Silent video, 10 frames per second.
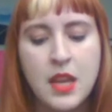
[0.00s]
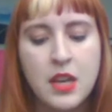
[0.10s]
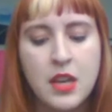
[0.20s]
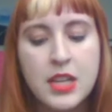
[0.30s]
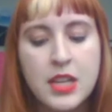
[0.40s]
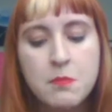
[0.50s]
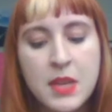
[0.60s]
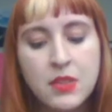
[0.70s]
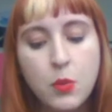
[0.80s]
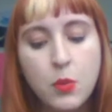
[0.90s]
She didn't
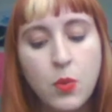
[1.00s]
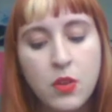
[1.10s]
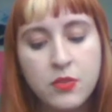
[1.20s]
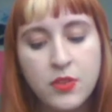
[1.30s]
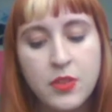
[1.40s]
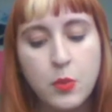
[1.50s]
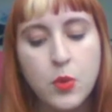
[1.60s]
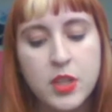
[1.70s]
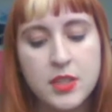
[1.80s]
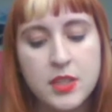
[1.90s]
meet the wolf in the
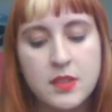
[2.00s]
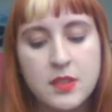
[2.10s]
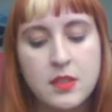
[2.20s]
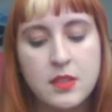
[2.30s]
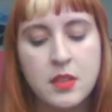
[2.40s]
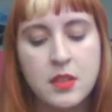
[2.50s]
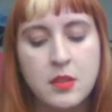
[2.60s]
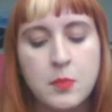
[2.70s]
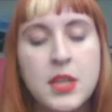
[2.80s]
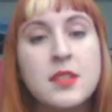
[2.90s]
woods,
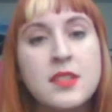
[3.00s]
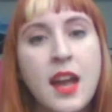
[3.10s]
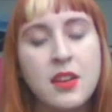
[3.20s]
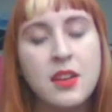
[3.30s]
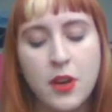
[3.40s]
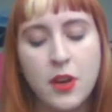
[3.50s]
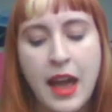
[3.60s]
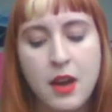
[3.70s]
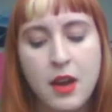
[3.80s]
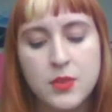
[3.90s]
but inside of her
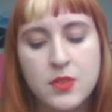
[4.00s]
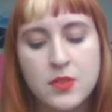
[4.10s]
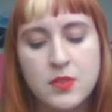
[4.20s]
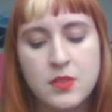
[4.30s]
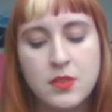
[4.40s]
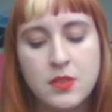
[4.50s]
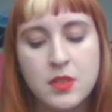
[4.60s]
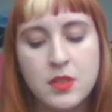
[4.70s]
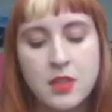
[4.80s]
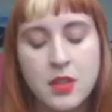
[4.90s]
house.
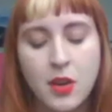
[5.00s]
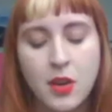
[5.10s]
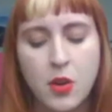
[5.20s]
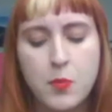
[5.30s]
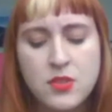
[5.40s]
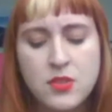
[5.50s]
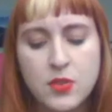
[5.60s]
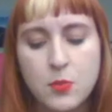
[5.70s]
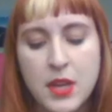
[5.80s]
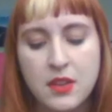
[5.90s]
Her
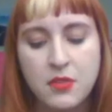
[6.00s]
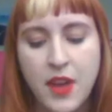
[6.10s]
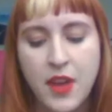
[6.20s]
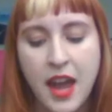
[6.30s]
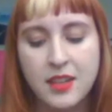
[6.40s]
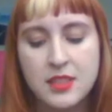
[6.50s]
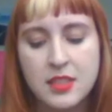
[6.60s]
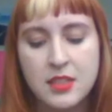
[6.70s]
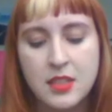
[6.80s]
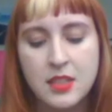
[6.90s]
bedroom, in fact.
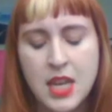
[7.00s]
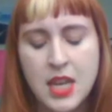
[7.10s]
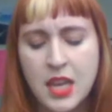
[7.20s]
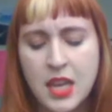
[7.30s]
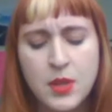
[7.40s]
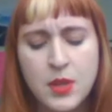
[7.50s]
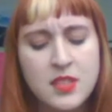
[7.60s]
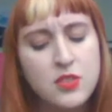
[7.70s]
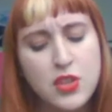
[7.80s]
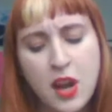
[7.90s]
He
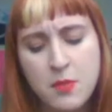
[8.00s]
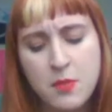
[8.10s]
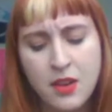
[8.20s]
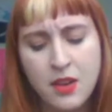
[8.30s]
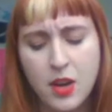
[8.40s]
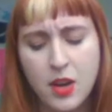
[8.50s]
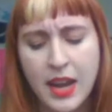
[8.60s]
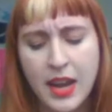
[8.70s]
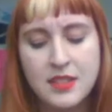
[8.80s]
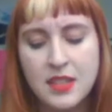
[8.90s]
wasn't charming or
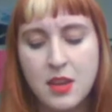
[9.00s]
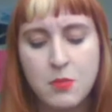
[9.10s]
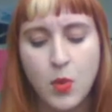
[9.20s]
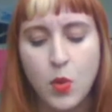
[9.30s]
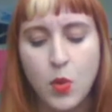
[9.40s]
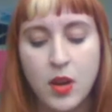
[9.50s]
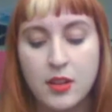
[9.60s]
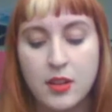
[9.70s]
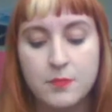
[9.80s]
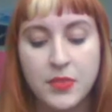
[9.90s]
handsome
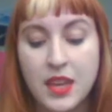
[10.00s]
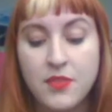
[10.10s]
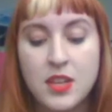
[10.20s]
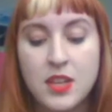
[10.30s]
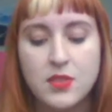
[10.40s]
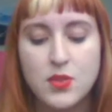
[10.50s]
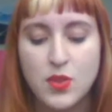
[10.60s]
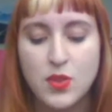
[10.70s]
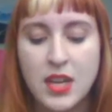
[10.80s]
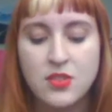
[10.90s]
or even a
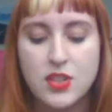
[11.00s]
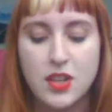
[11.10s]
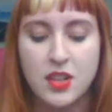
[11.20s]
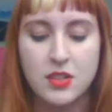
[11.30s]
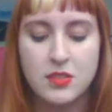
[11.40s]
stranger.